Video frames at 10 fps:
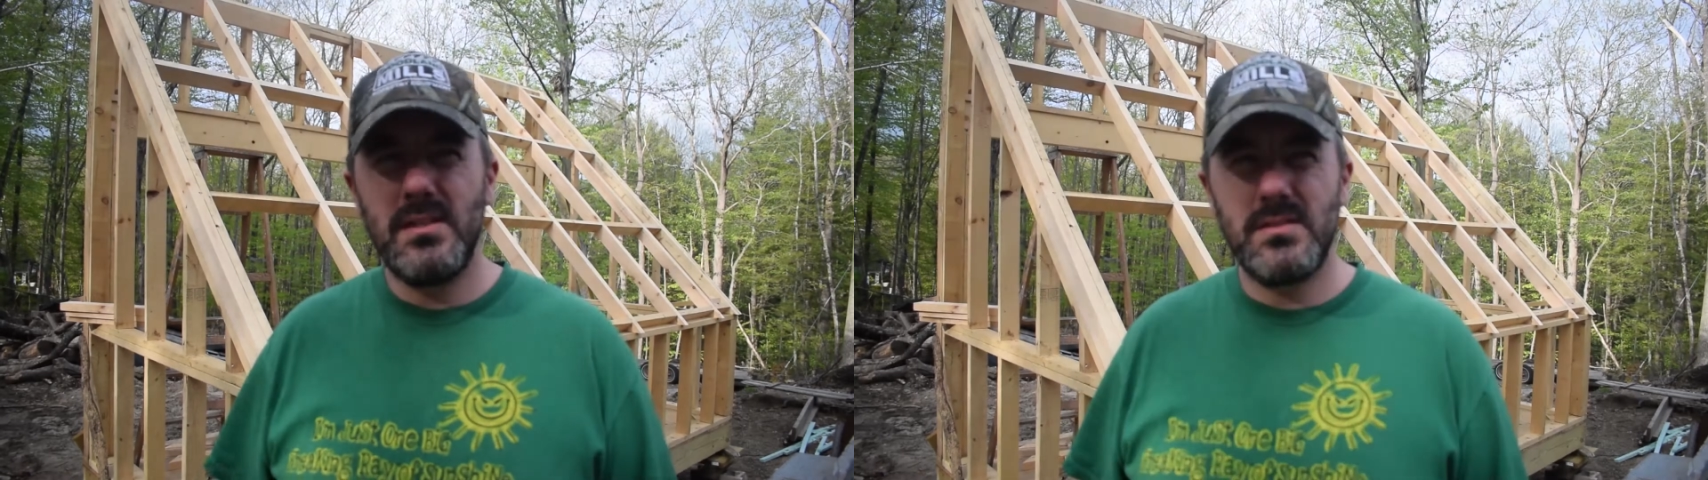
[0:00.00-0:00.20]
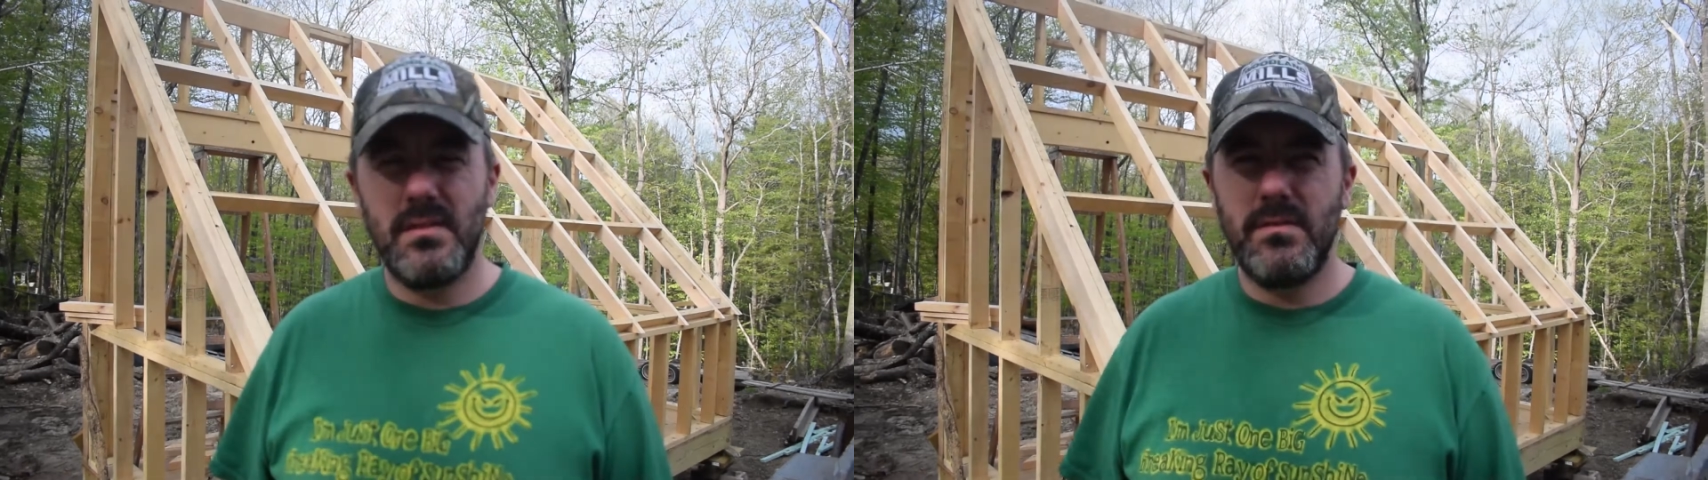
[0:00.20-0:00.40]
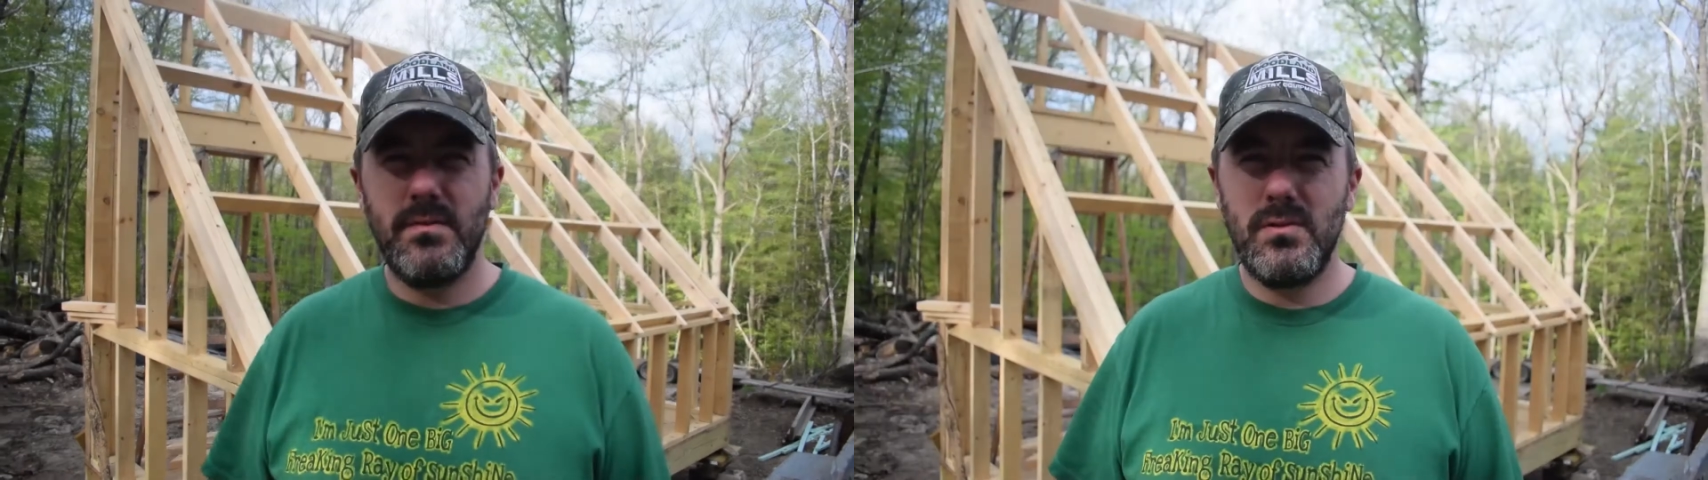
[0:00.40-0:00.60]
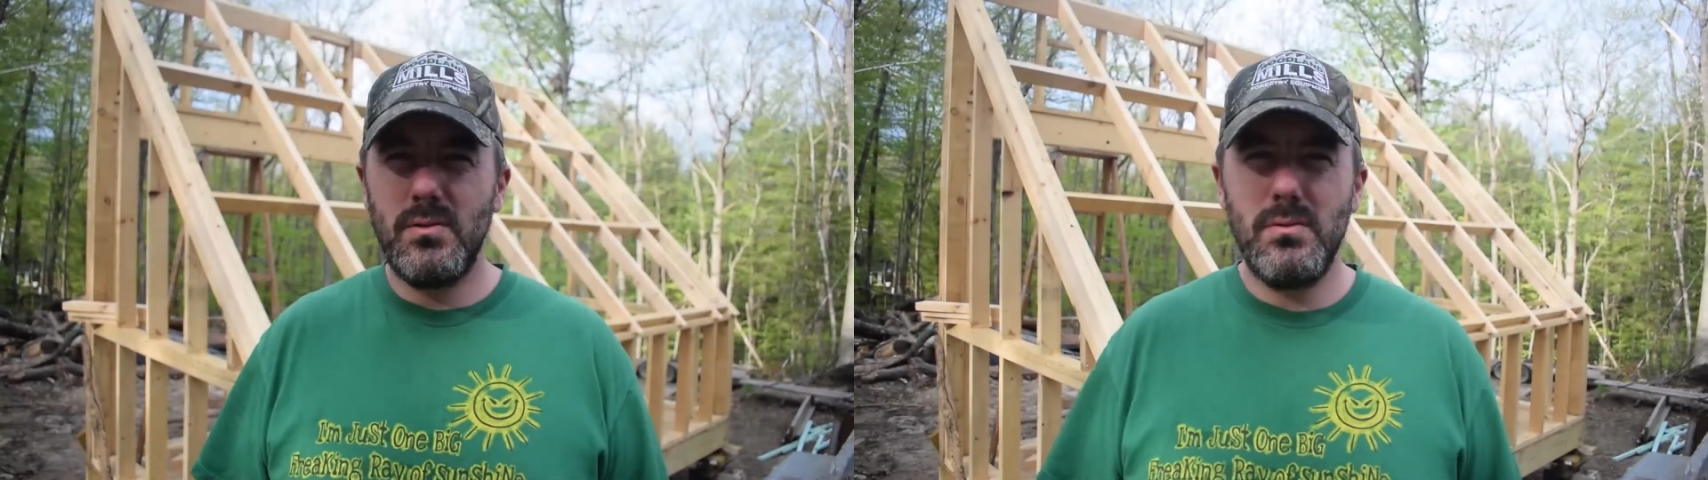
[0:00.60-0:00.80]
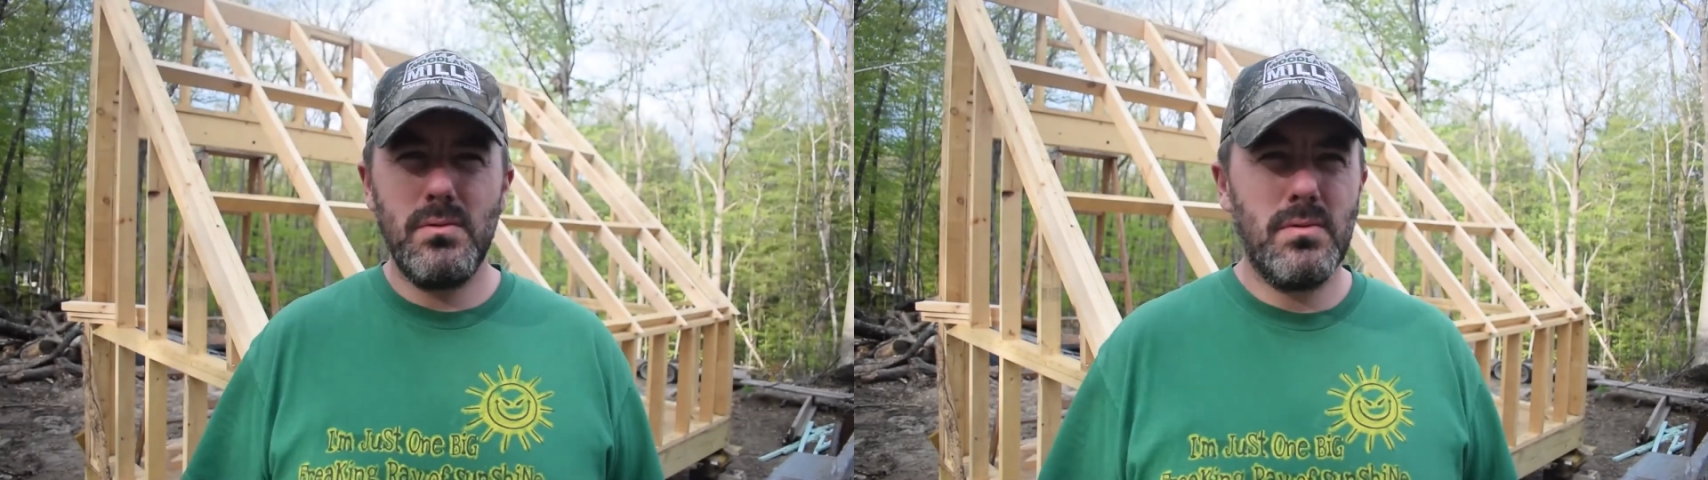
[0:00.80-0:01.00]
just a
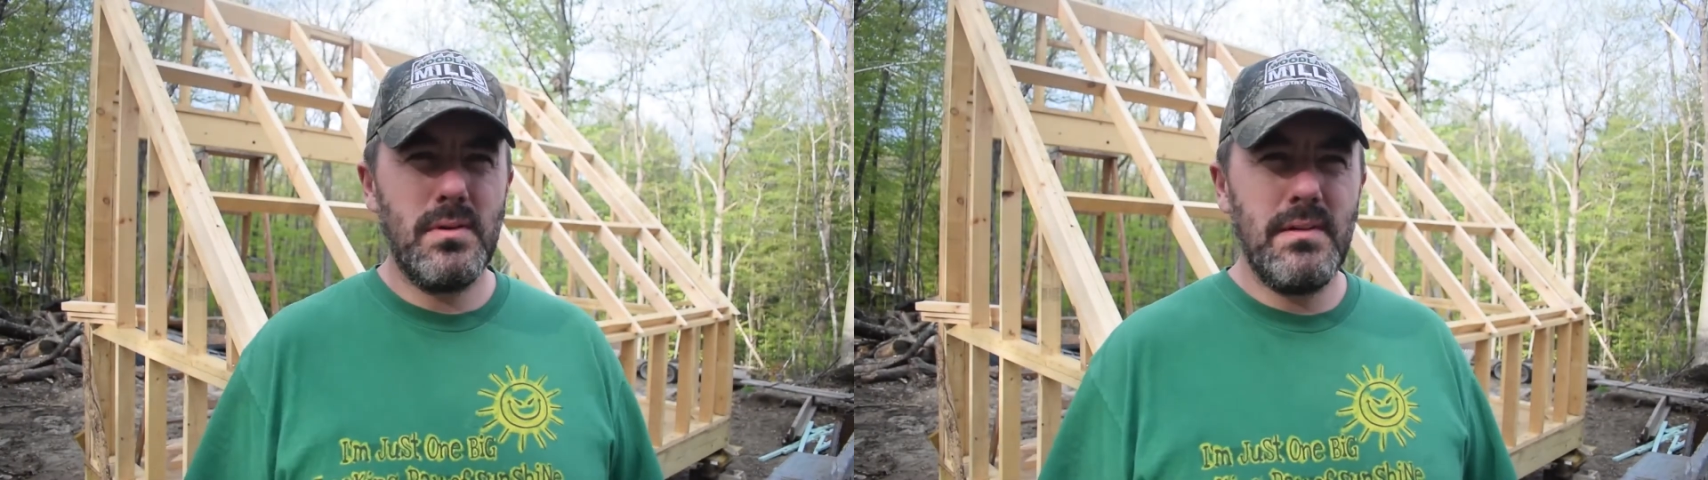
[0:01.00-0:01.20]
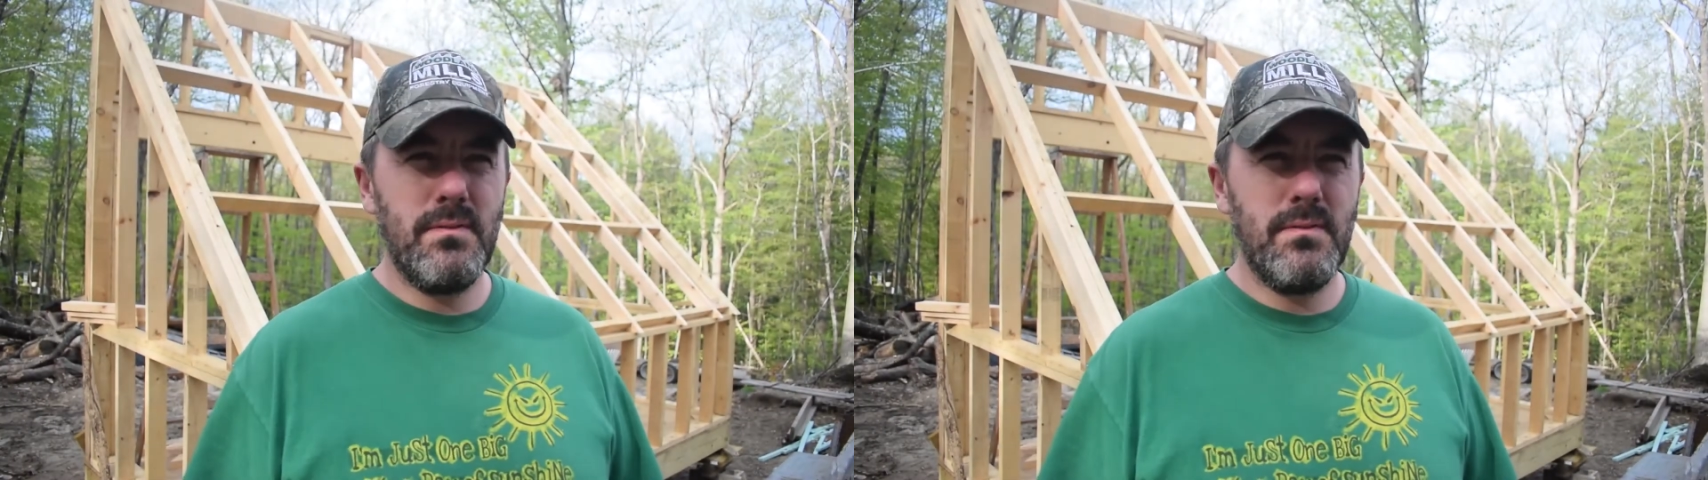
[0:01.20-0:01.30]
two, three,